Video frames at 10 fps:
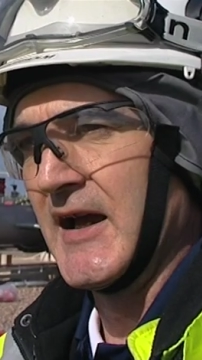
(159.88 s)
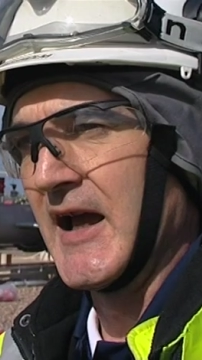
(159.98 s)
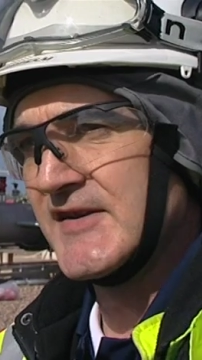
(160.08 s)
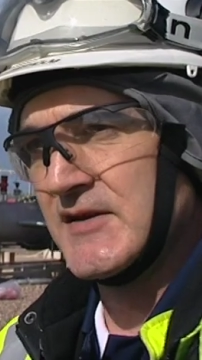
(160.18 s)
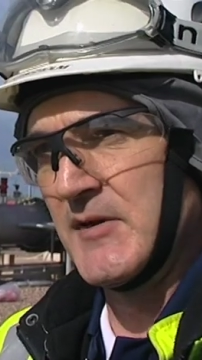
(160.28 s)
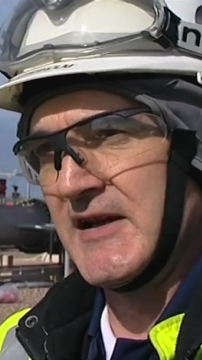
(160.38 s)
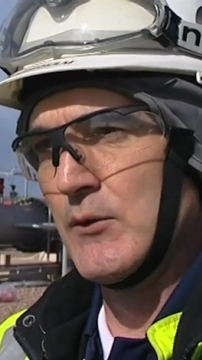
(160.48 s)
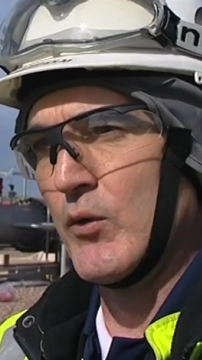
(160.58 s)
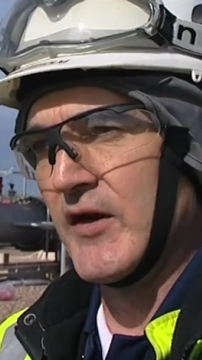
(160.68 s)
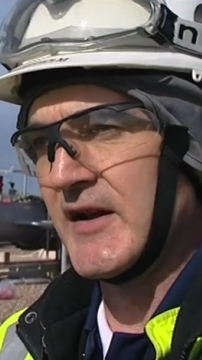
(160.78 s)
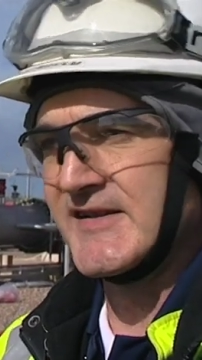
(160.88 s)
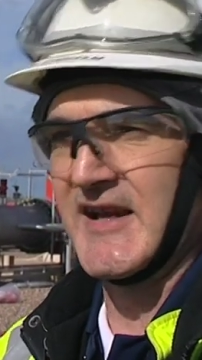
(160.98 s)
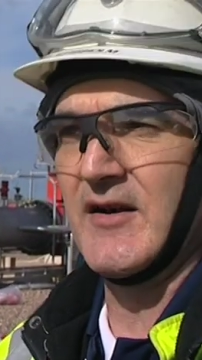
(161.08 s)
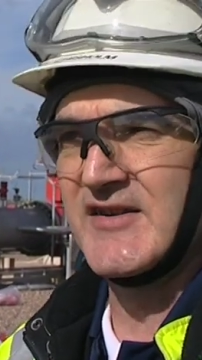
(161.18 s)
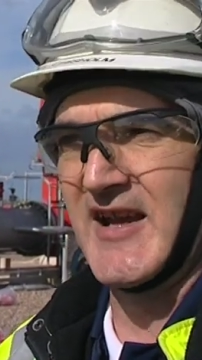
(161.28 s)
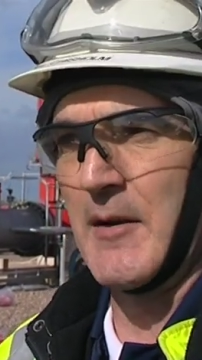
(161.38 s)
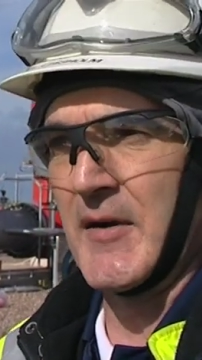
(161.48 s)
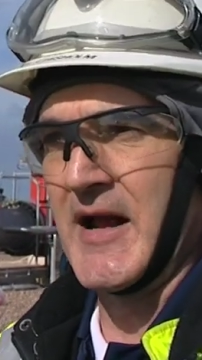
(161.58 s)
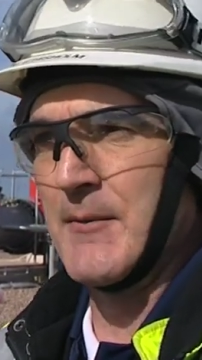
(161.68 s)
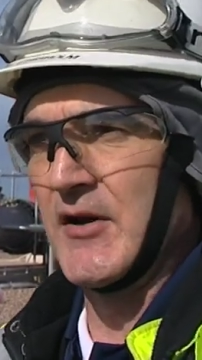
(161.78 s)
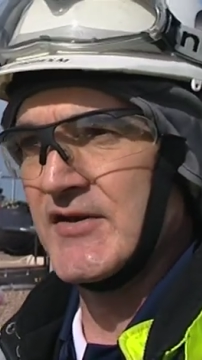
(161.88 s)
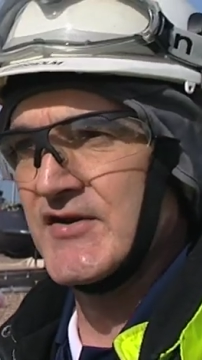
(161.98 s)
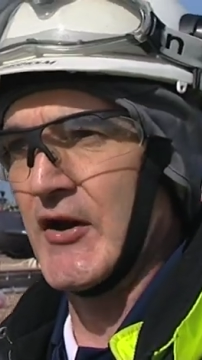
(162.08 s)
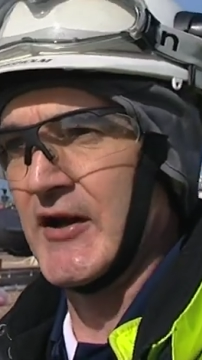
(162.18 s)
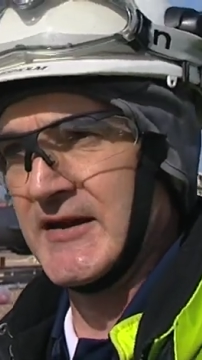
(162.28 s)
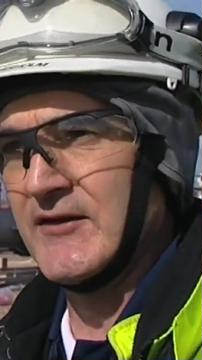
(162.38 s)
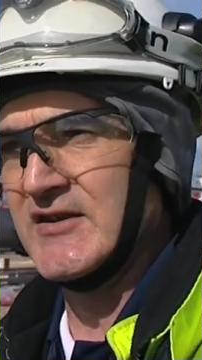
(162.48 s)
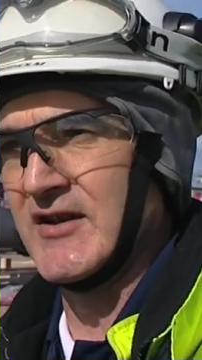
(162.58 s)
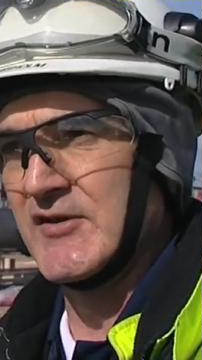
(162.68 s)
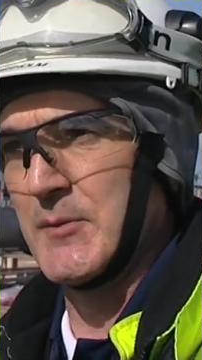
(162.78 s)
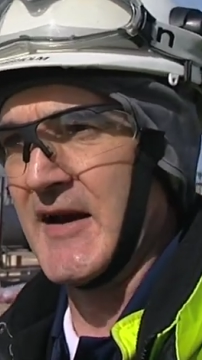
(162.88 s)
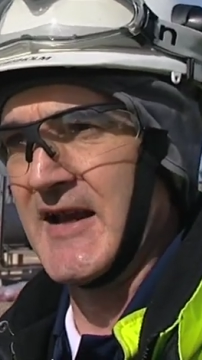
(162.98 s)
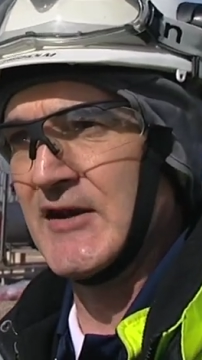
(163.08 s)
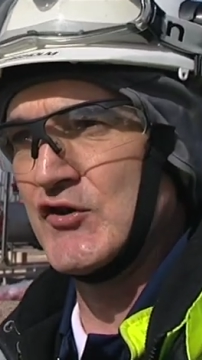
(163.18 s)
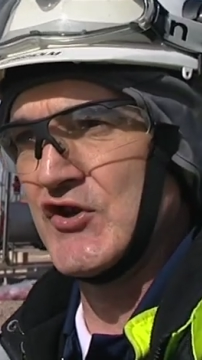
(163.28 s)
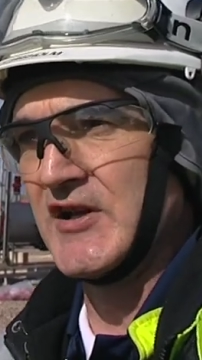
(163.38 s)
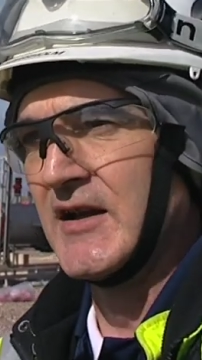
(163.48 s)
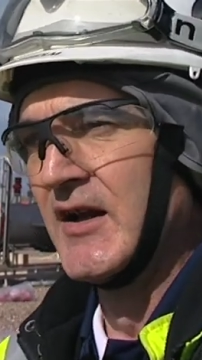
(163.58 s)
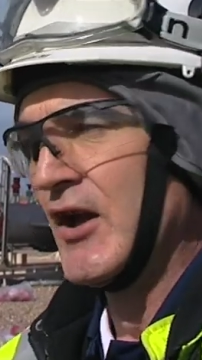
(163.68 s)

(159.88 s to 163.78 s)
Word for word: It has to be within a certain set of parameters that are given to us by NG.